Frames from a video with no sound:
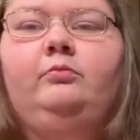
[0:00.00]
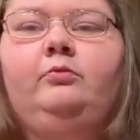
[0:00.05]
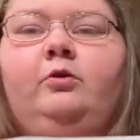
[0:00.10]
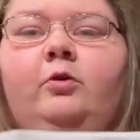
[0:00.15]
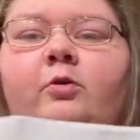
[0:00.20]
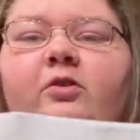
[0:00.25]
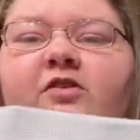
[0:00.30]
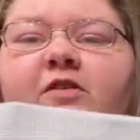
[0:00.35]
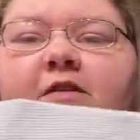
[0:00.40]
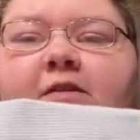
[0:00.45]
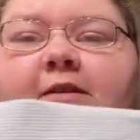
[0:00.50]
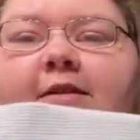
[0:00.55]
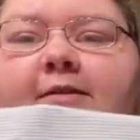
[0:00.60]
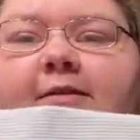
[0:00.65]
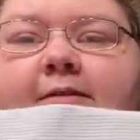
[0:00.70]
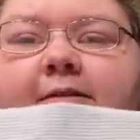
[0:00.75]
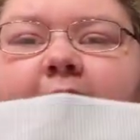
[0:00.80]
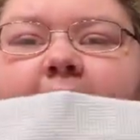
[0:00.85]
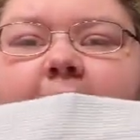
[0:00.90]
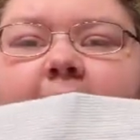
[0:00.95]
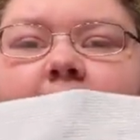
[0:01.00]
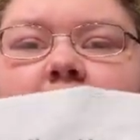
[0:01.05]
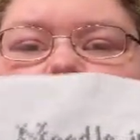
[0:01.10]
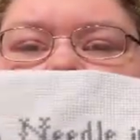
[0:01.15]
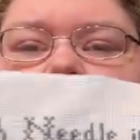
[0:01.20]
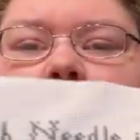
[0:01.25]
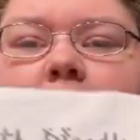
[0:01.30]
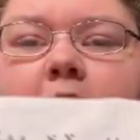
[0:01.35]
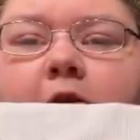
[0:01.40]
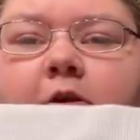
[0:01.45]
which is this.
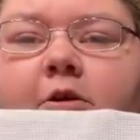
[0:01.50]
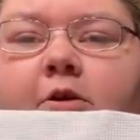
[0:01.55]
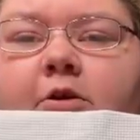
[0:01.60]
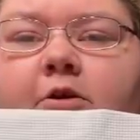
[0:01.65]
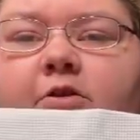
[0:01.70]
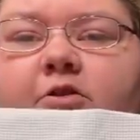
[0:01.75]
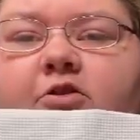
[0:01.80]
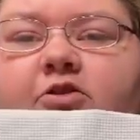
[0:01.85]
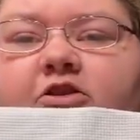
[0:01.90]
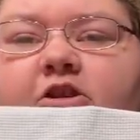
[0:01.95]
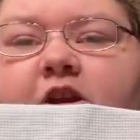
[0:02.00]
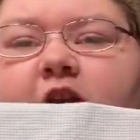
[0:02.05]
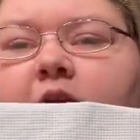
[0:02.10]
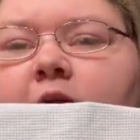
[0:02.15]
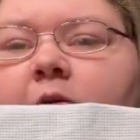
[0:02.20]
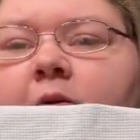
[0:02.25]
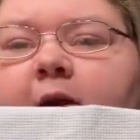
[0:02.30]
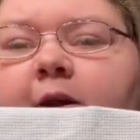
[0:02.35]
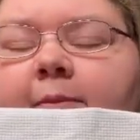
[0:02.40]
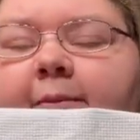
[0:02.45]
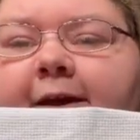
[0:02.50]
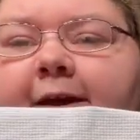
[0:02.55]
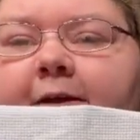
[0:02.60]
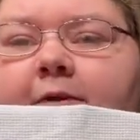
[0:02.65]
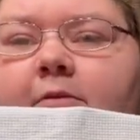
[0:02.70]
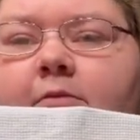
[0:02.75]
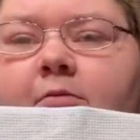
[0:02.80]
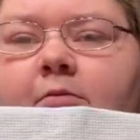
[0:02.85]
So she did quite a bit.